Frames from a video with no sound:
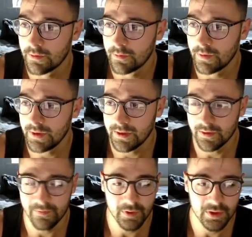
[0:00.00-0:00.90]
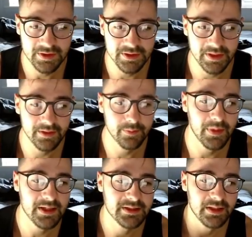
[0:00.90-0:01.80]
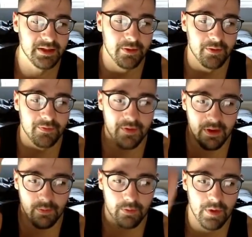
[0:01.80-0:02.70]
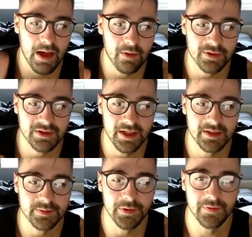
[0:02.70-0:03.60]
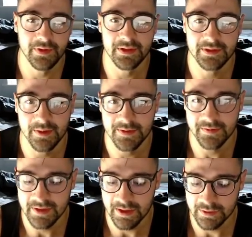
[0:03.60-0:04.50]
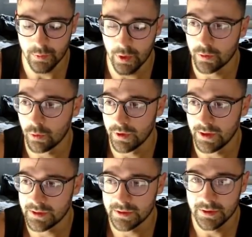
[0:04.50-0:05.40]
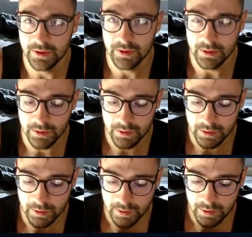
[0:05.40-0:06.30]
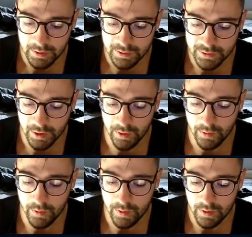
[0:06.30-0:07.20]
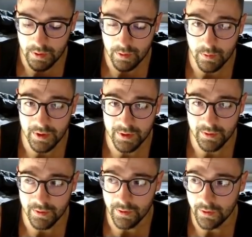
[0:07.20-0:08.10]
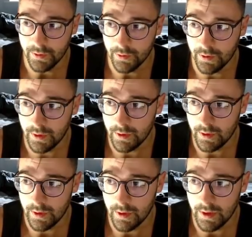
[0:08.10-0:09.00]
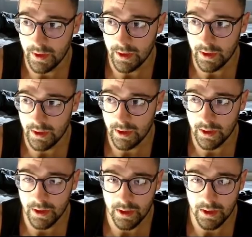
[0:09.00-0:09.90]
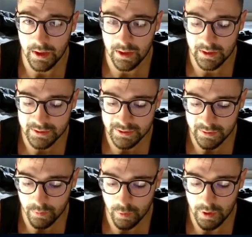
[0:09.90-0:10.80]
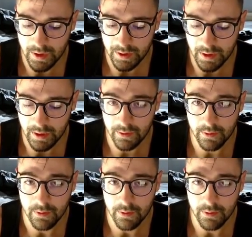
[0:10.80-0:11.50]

we need a velocity basically of how the snake is moving in terms of its X and Y coordinates. So we can do X and Y again.